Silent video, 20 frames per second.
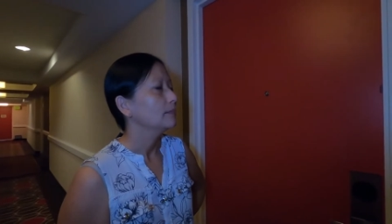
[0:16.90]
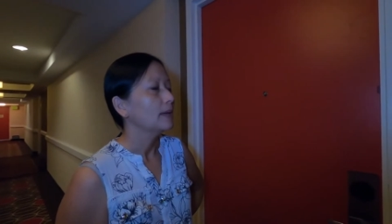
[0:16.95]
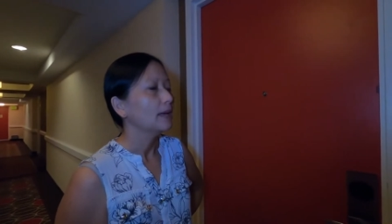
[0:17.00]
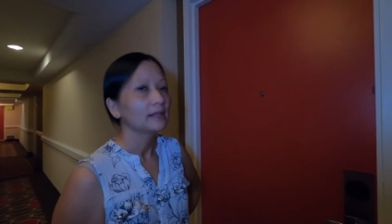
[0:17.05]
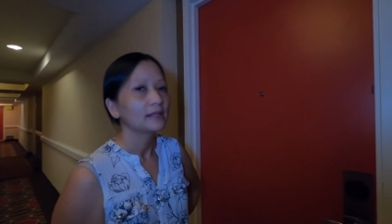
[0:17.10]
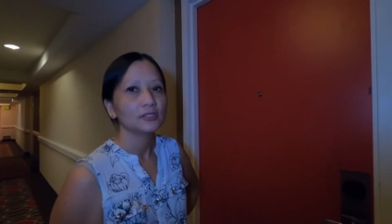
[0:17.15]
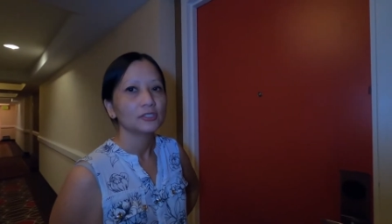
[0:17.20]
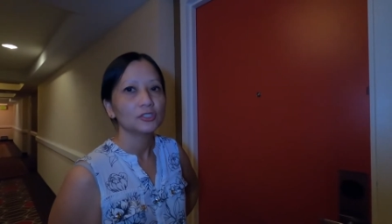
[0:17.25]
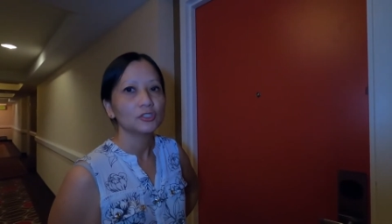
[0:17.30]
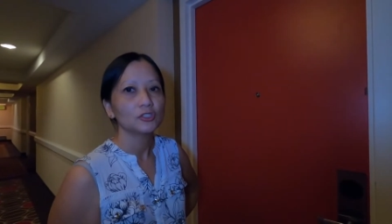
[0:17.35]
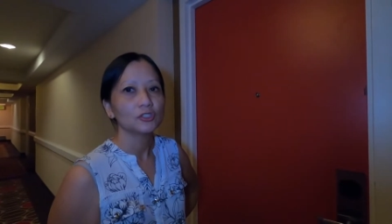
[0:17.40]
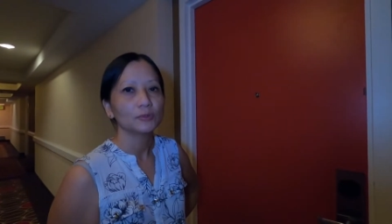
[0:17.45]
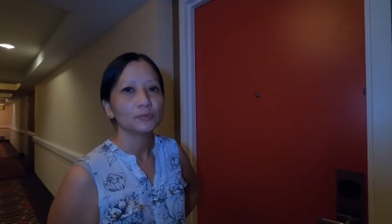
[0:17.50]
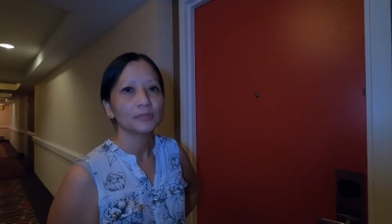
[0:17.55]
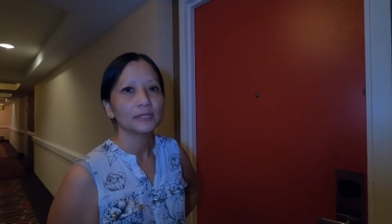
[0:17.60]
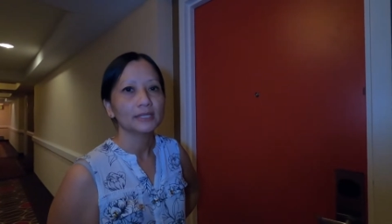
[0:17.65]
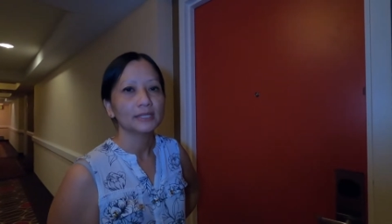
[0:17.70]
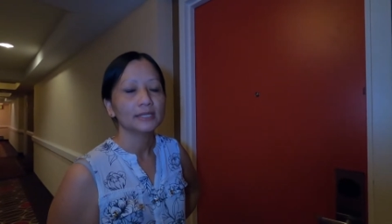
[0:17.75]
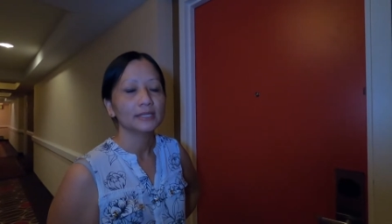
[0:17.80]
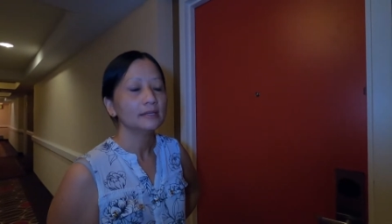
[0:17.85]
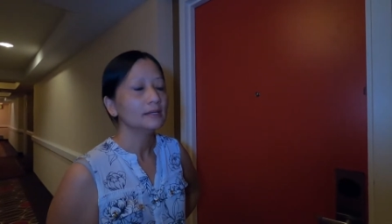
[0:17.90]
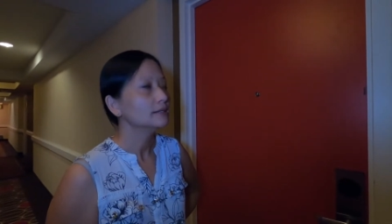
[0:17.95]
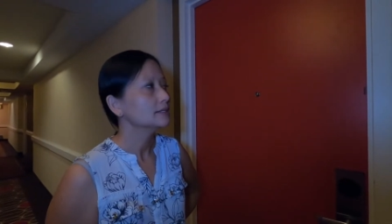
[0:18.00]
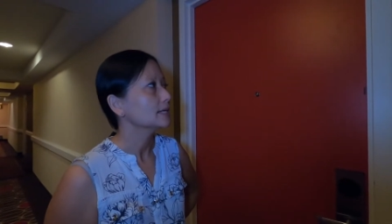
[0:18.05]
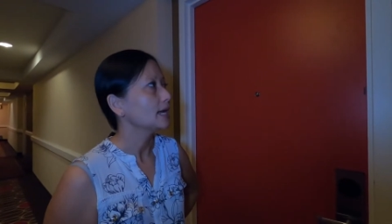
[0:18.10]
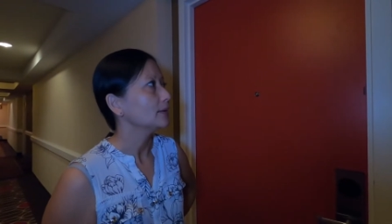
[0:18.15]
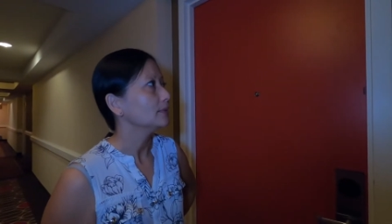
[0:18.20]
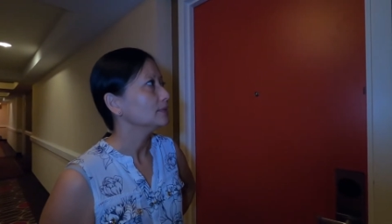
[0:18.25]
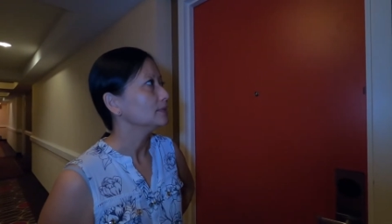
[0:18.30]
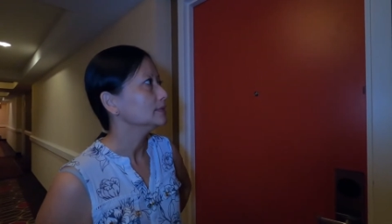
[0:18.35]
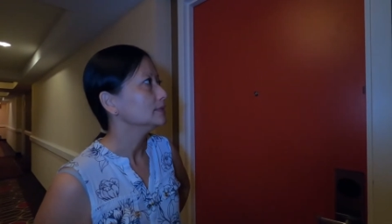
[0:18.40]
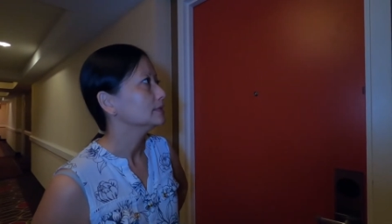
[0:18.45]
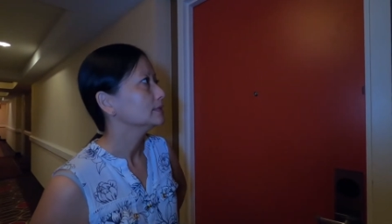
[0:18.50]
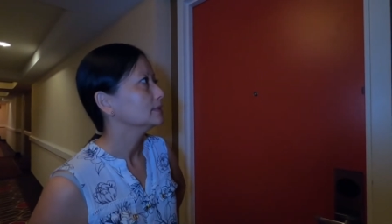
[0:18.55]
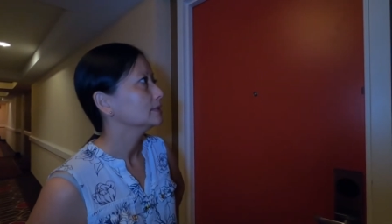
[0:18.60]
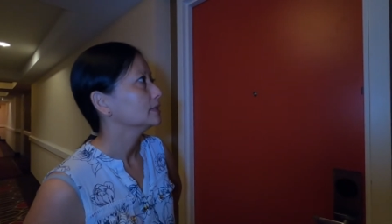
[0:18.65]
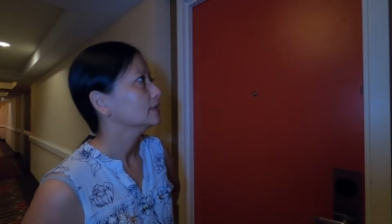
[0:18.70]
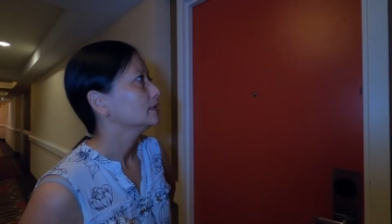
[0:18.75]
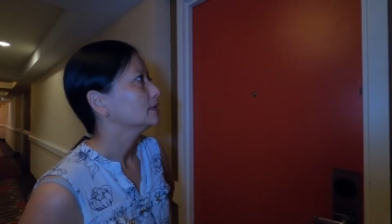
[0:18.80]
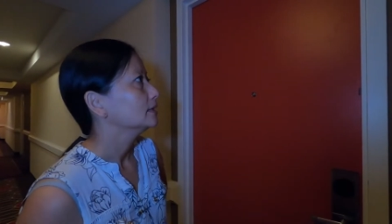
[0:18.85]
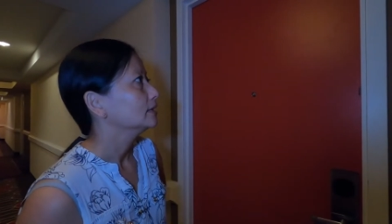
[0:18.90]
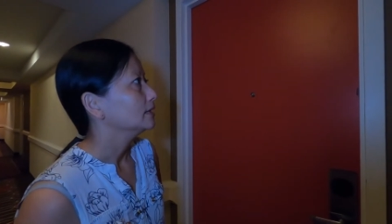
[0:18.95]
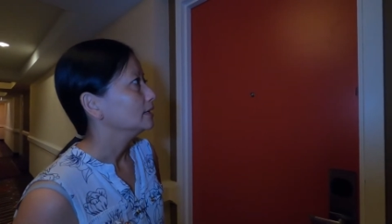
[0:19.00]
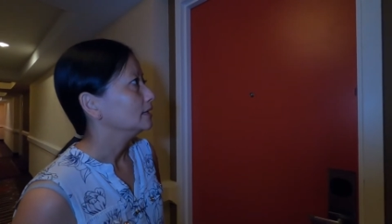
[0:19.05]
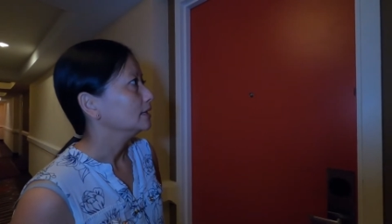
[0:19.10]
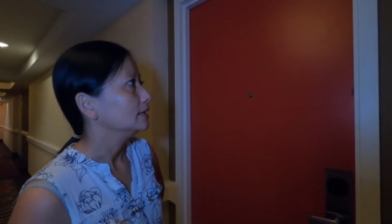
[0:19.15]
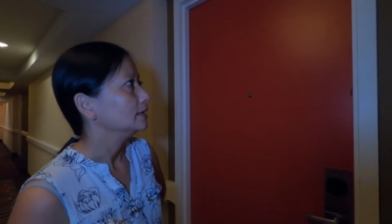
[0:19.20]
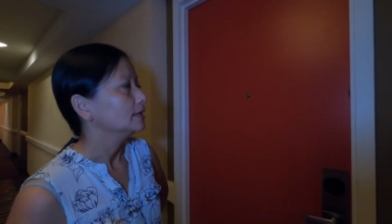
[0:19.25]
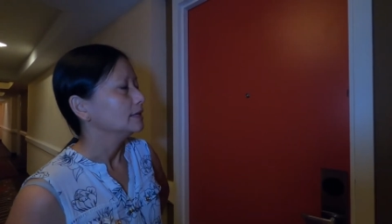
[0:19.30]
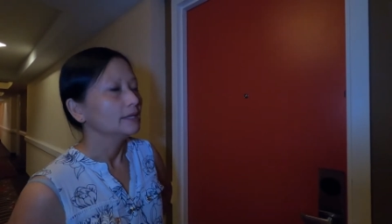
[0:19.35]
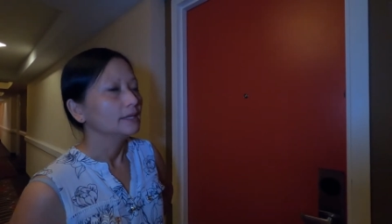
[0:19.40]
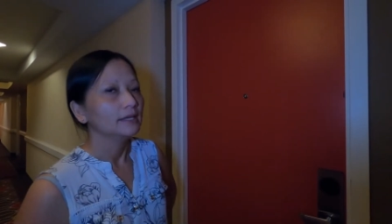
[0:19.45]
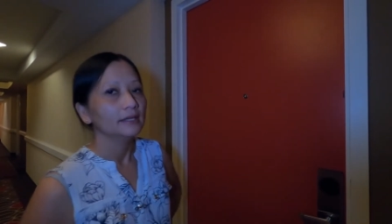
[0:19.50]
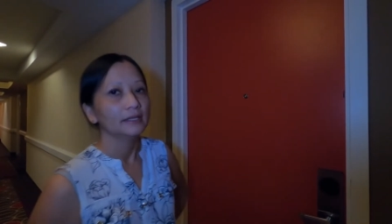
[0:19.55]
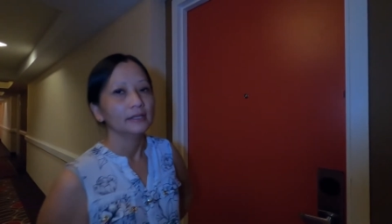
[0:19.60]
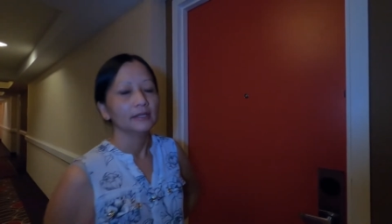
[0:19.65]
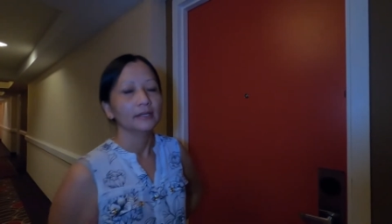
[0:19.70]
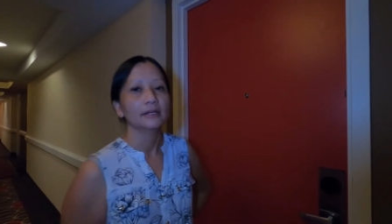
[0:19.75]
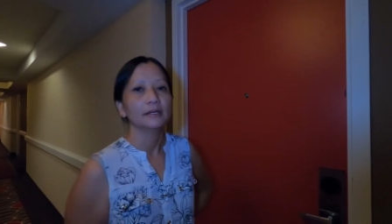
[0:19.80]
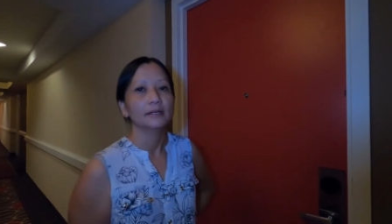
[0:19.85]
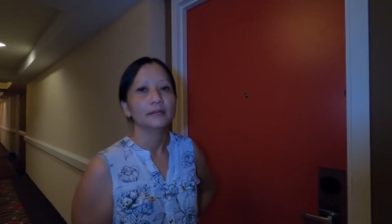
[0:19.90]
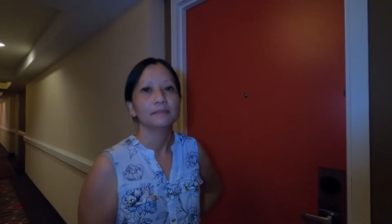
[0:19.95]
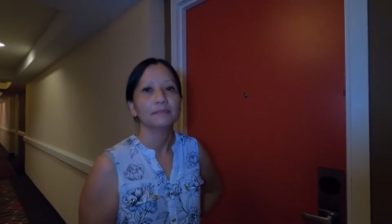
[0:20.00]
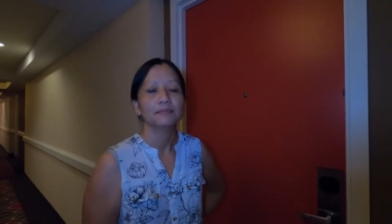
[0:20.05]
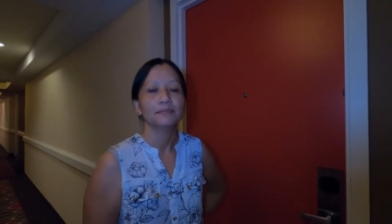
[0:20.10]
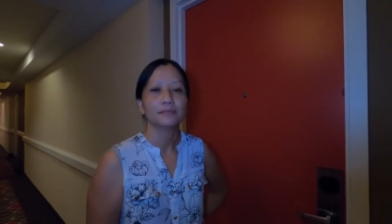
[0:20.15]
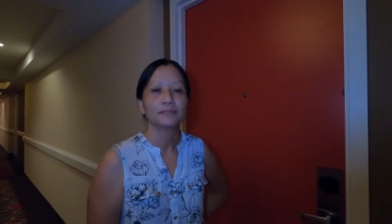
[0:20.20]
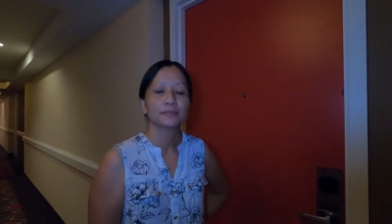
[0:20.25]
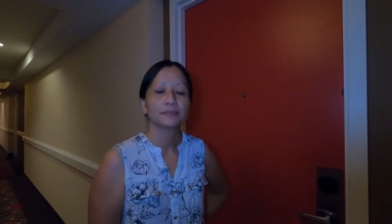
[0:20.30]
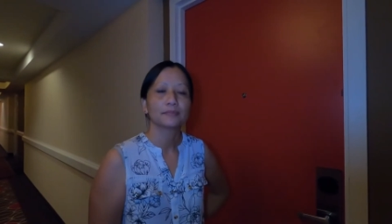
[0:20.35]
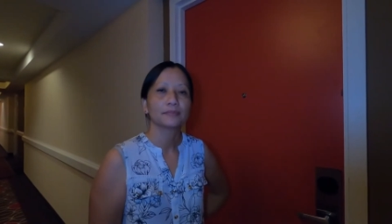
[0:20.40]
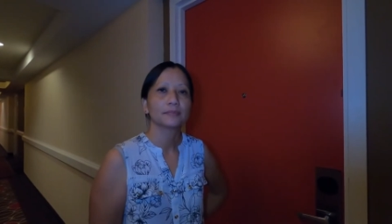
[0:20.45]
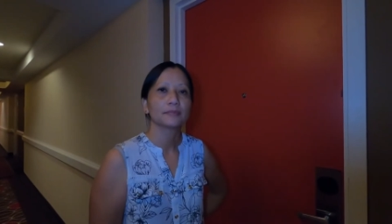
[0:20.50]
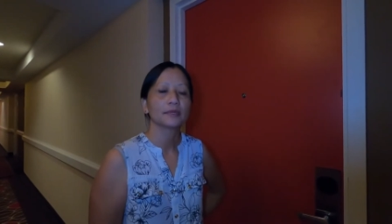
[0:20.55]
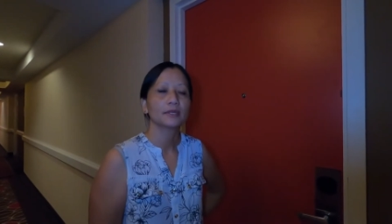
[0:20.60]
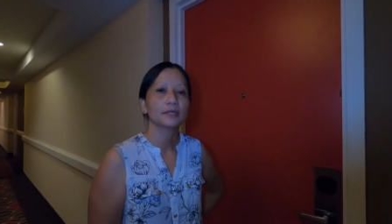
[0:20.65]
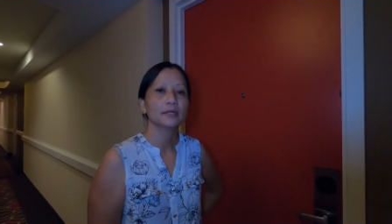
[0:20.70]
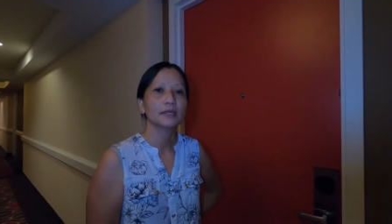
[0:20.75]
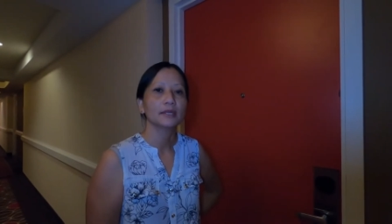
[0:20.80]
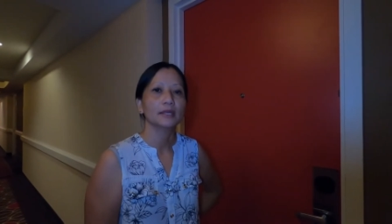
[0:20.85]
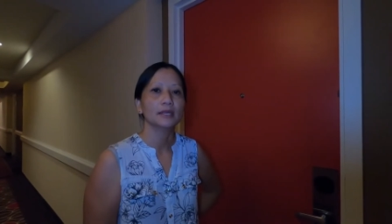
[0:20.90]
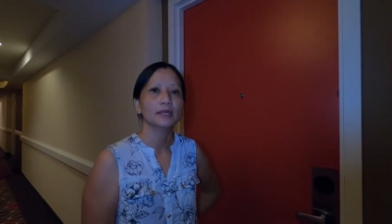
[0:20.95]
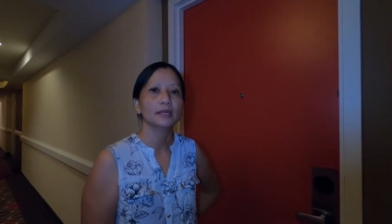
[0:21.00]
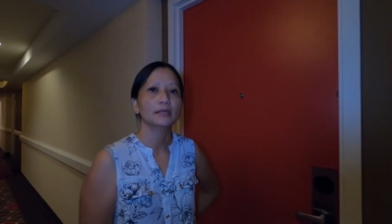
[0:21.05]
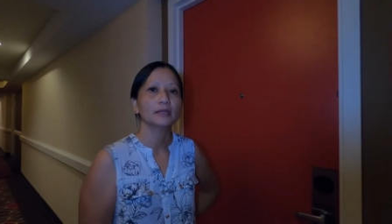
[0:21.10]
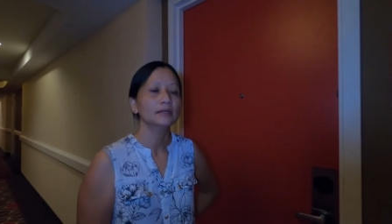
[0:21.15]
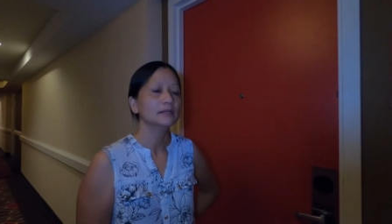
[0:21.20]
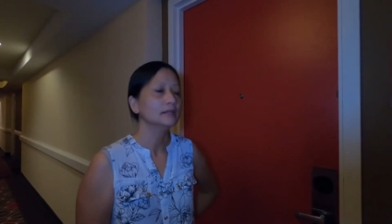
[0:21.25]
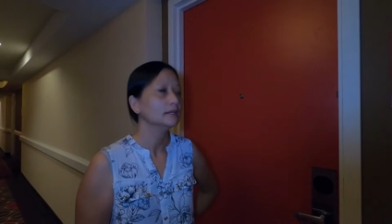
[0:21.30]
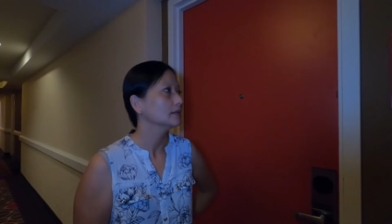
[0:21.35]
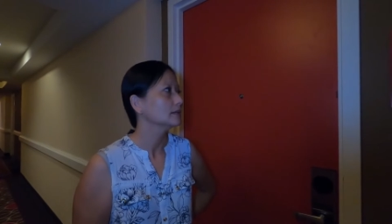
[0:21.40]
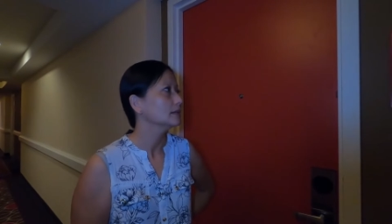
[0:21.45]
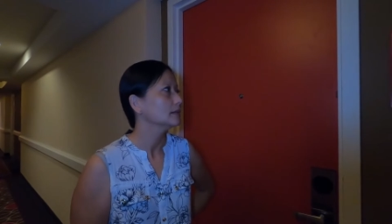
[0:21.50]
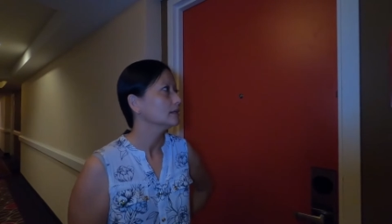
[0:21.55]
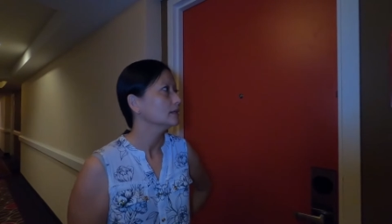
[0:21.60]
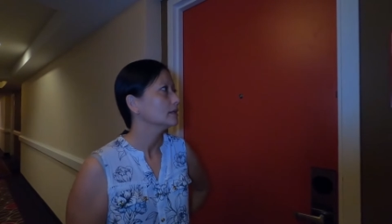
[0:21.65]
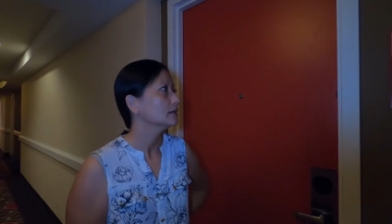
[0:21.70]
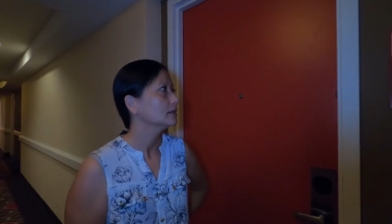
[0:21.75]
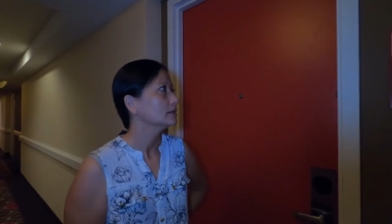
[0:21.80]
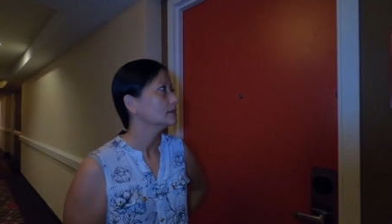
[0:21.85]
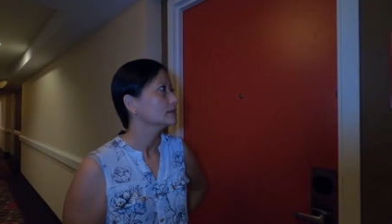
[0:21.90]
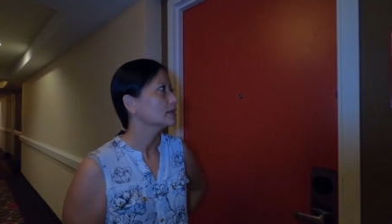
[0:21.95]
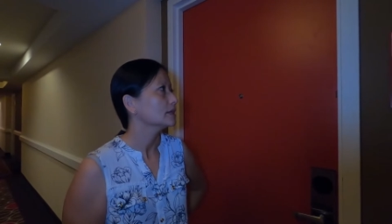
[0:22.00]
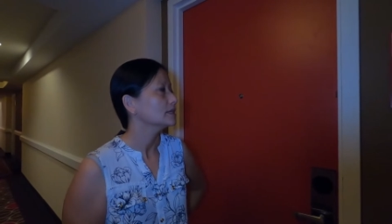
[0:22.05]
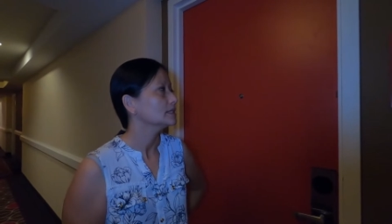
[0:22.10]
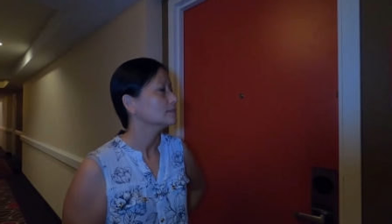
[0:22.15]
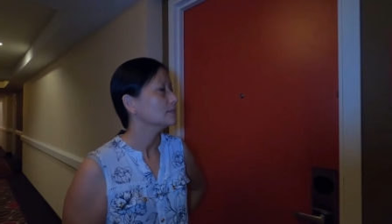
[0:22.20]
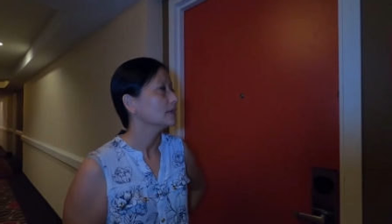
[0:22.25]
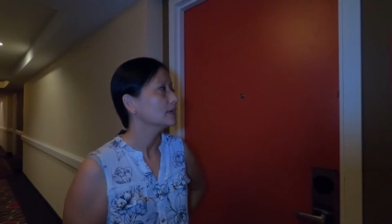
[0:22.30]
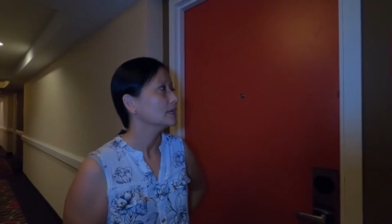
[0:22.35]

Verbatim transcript: Bally's Jubilee Tower in a um, king size